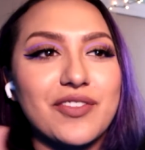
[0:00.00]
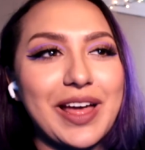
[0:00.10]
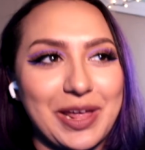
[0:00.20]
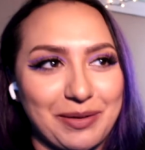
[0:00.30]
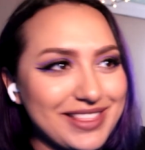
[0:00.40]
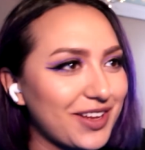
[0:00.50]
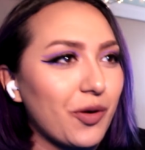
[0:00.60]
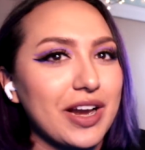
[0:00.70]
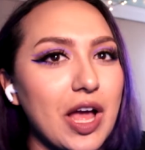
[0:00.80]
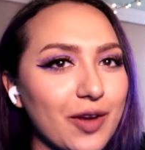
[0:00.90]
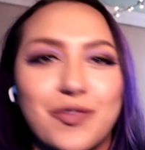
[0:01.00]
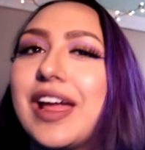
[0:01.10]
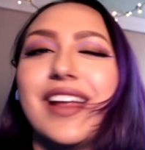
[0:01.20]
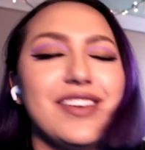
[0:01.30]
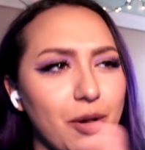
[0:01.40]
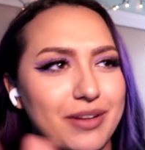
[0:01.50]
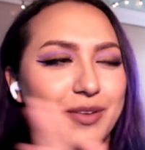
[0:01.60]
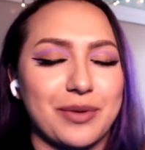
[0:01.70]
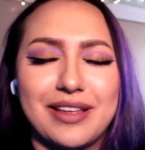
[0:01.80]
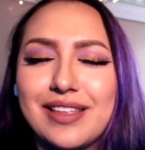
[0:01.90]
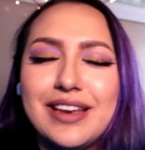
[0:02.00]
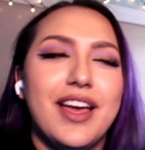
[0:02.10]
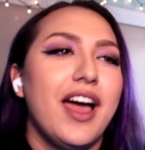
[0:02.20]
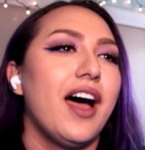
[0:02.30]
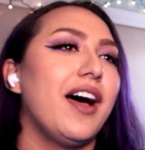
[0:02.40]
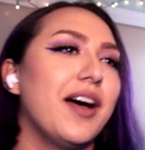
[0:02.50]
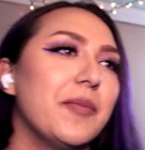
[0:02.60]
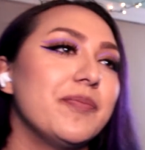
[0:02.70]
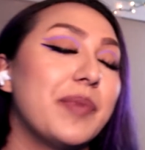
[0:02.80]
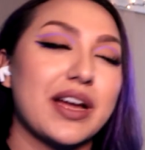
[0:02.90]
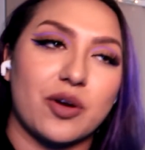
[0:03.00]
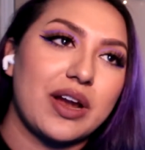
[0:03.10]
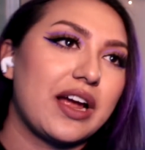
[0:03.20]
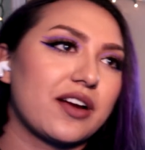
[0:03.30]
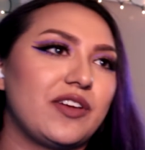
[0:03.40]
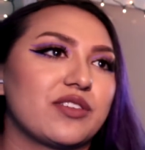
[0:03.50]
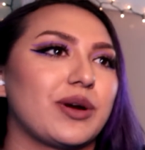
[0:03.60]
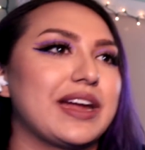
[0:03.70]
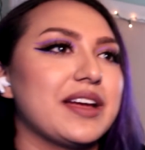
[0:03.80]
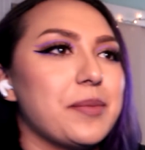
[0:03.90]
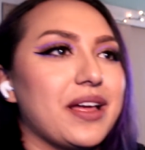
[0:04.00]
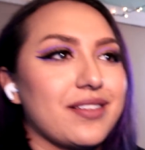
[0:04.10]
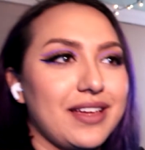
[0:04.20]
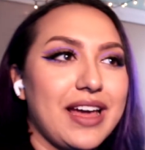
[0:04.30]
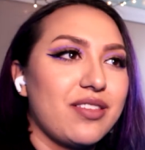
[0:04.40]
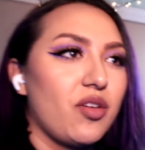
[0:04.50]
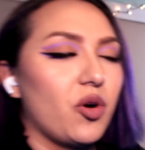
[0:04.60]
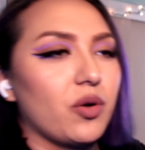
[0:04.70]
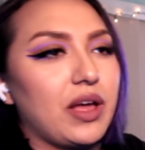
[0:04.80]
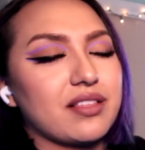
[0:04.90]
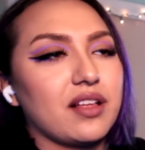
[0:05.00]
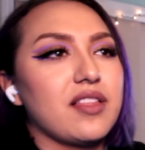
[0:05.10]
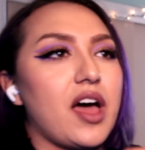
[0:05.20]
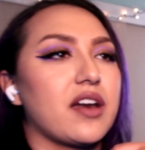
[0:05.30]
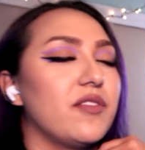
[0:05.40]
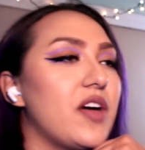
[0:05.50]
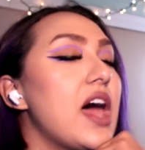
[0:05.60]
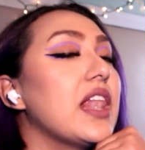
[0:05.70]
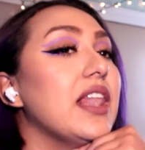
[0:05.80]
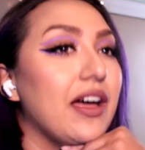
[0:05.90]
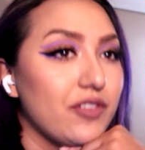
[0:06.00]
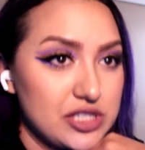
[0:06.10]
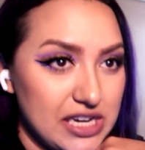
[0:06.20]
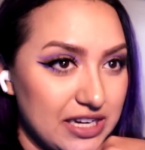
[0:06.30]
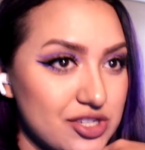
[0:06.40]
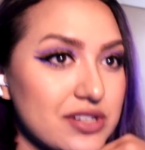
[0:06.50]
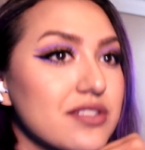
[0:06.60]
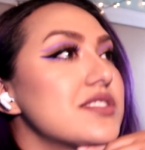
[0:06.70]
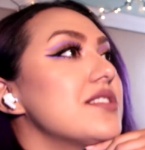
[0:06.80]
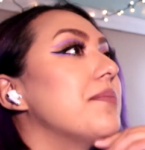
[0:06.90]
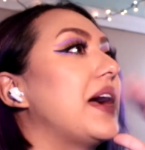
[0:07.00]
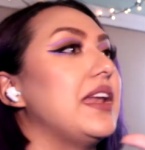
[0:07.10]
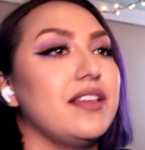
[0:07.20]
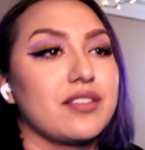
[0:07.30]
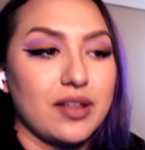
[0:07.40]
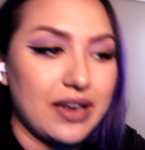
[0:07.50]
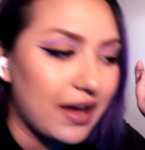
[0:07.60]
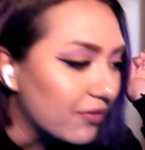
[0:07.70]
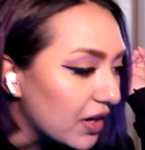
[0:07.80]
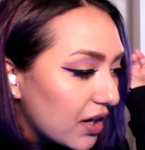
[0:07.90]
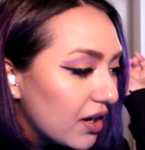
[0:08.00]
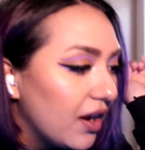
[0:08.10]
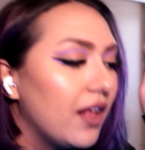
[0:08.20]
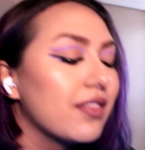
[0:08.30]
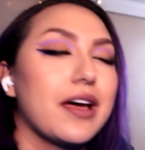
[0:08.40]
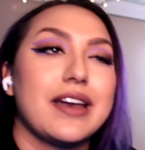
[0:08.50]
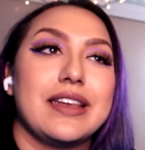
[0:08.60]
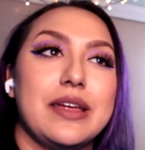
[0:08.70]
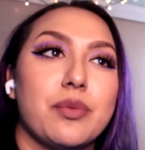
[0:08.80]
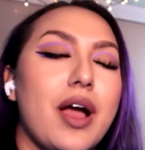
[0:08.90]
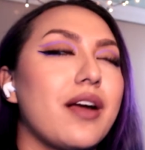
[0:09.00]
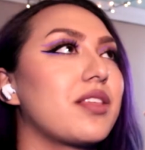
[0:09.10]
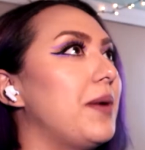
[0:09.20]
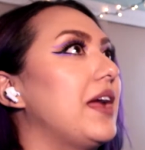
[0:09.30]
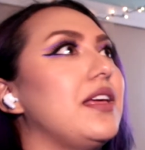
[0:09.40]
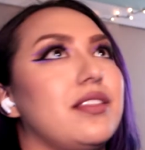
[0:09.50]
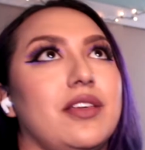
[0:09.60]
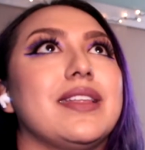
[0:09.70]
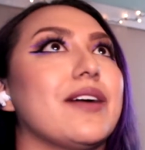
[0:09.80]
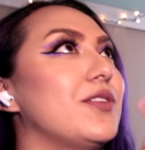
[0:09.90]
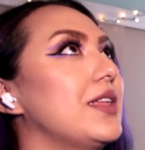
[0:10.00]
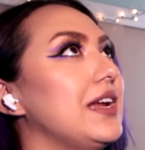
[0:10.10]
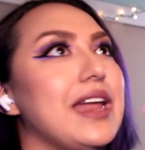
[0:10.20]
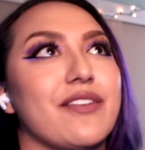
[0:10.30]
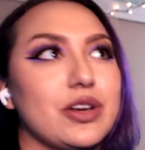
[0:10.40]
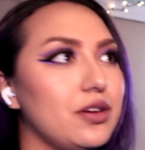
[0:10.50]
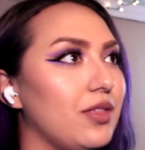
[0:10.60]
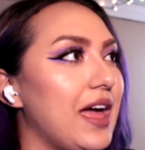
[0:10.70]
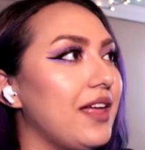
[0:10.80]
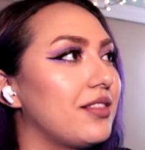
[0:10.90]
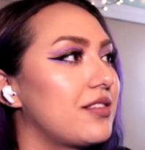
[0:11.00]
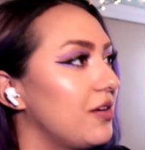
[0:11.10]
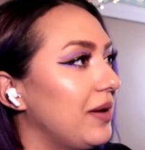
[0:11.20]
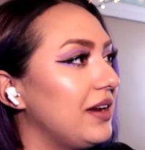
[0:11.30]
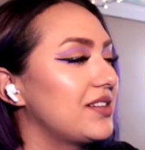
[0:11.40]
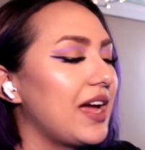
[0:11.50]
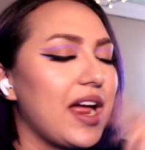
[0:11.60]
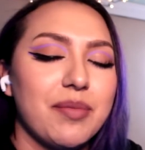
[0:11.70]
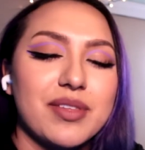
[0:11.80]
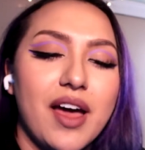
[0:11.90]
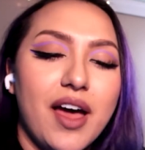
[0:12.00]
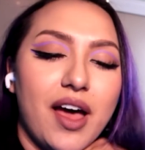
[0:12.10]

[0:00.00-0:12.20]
evaluate the choreography. No other reason. Um, but choreography is great, amazing. As always, a lot of level changes. My knees could never. A lot of knee rocks. My knees could definitely never do that so many times.